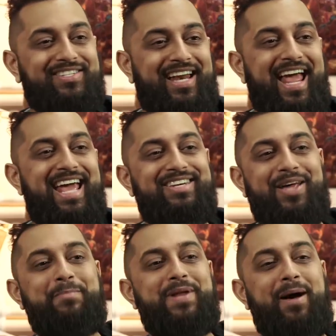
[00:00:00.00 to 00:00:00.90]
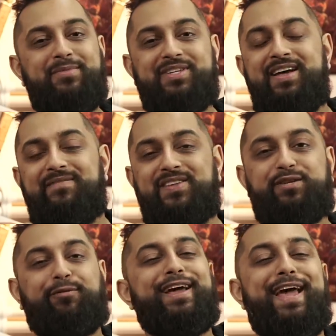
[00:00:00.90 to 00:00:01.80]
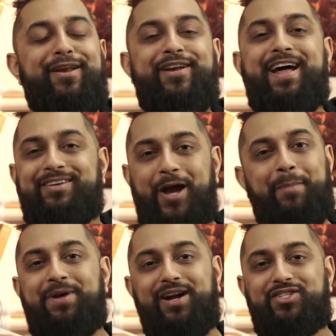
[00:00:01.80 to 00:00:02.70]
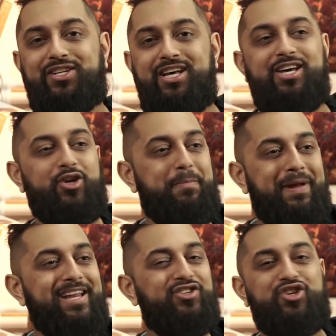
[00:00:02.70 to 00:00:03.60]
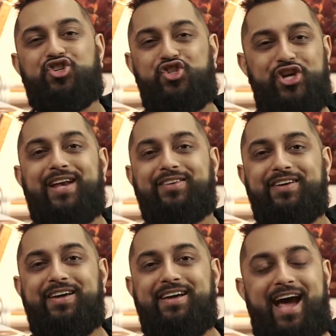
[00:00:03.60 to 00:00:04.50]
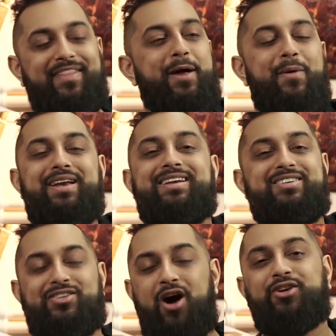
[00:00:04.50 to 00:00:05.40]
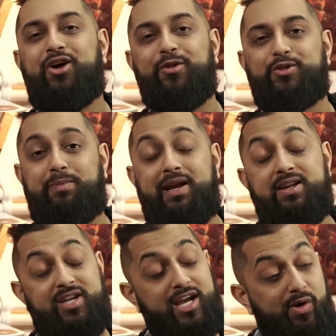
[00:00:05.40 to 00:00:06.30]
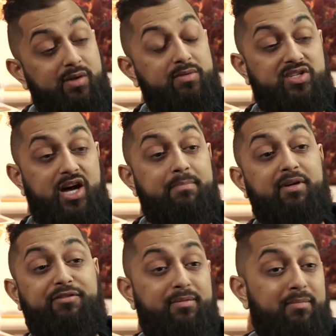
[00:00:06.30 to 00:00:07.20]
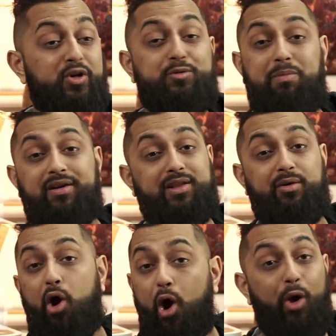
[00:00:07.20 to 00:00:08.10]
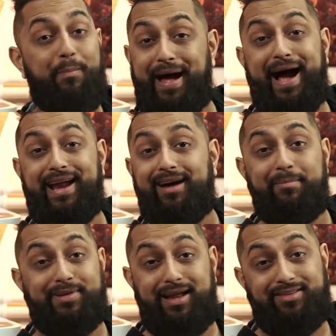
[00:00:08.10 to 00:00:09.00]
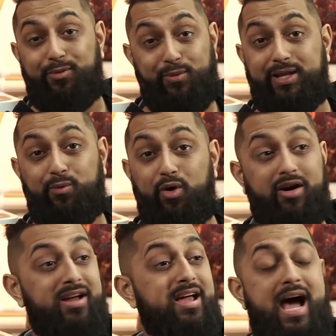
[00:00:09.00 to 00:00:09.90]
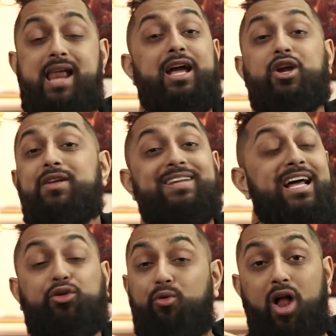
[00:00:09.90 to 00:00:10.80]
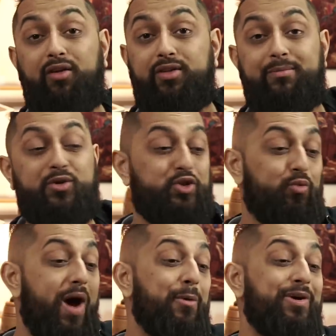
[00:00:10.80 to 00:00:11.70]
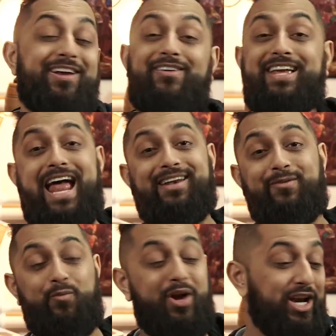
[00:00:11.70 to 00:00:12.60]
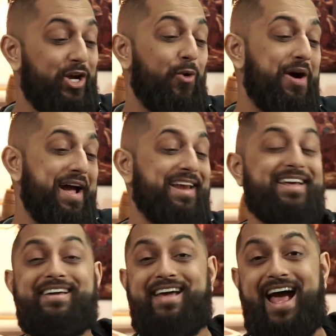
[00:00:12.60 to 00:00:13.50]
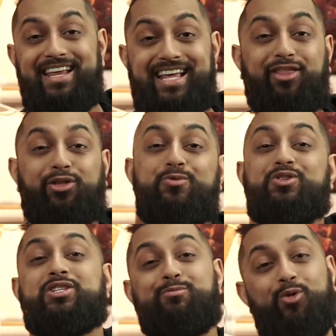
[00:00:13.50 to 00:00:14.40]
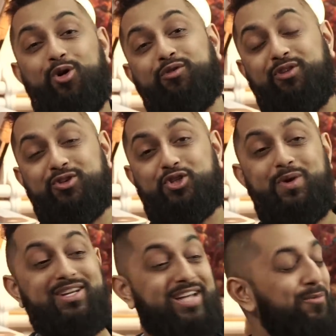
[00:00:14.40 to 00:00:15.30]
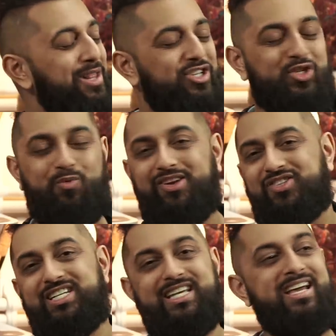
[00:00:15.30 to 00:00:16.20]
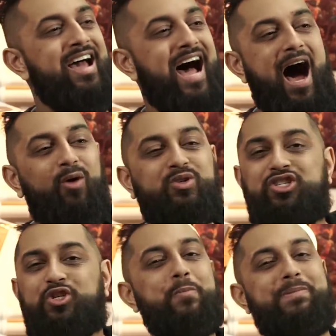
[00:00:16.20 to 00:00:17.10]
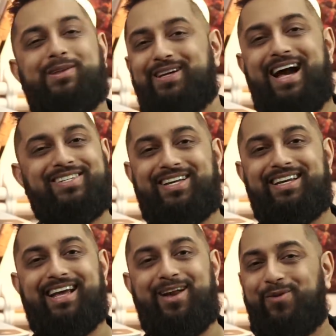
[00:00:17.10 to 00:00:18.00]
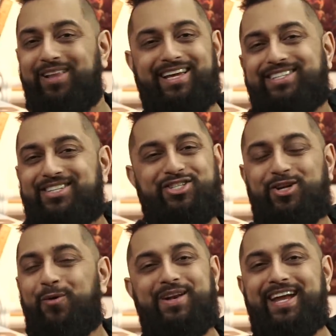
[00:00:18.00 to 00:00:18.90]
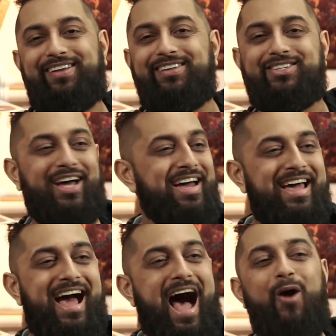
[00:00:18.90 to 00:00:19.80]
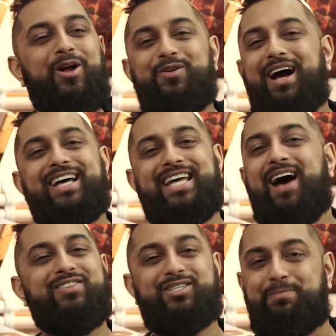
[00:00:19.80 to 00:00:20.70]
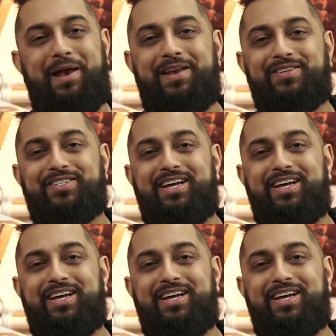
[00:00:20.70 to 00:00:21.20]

I said, hey, dum-dums, this is for internet numbnuts. Your opinions are shit. And then I went and dunked on those opinions. I agreed with some, but for the most part, they were all bad. There really were. And I couldn't even get through all of them, which is why we're here again. We're gonna go ahead and get through some more of those tweets. I really just wanna see how stupid you guys can get. Really, it's just so ridiculous. How can you guys have these opinions?